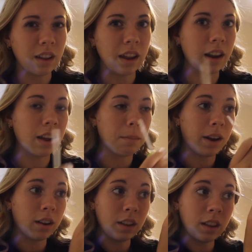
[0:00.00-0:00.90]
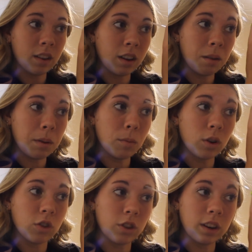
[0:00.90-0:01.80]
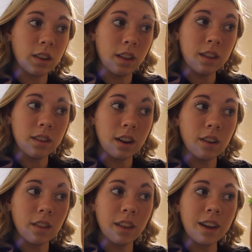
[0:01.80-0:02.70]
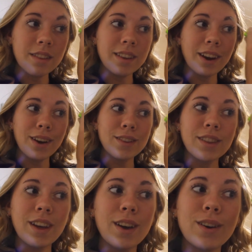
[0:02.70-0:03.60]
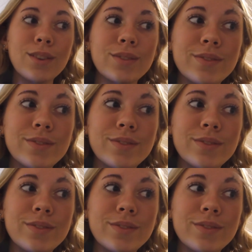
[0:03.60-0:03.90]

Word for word: And apparently they're gonna be more strict this year than last year, so.